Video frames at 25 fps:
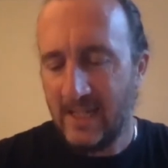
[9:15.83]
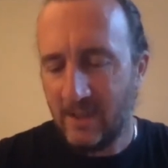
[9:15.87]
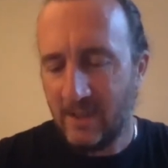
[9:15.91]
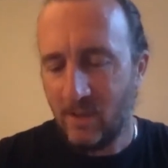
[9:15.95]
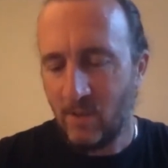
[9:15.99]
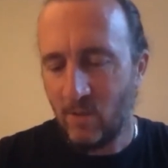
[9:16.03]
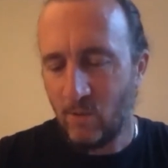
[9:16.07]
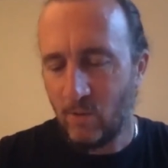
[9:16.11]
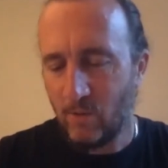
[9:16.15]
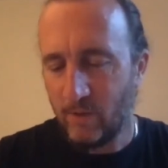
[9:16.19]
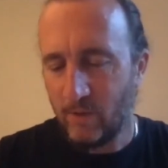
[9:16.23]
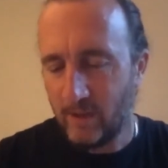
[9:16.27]

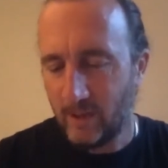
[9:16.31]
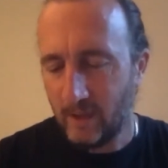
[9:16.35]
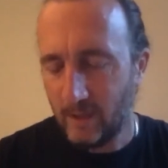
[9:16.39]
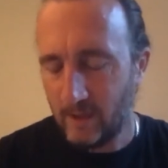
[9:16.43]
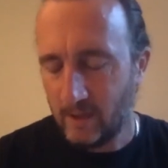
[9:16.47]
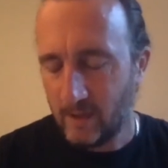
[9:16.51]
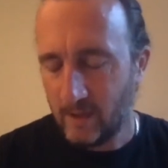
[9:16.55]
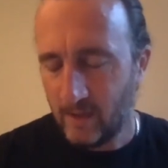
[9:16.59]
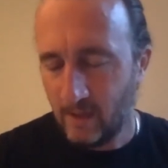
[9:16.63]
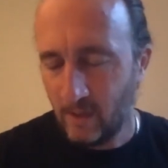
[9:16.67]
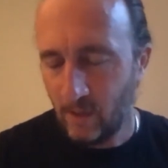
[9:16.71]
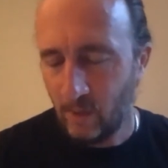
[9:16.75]
or
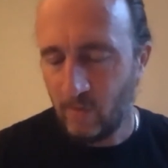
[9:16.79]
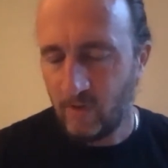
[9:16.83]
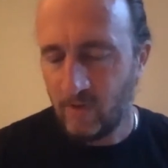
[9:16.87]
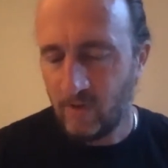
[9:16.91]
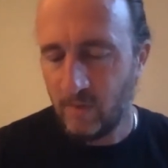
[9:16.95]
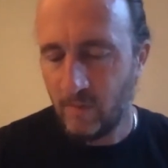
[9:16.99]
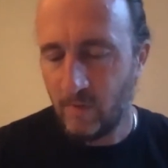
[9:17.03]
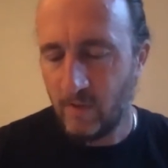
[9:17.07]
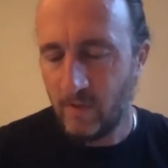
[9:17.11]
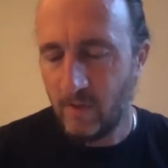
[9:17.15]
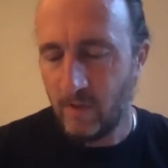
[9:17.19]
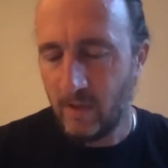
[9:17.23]
the
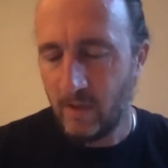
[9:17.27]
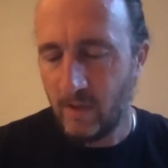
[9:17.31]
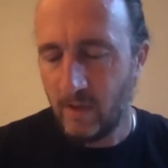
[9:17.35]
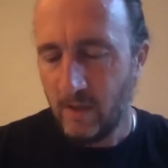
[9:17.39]
ultimate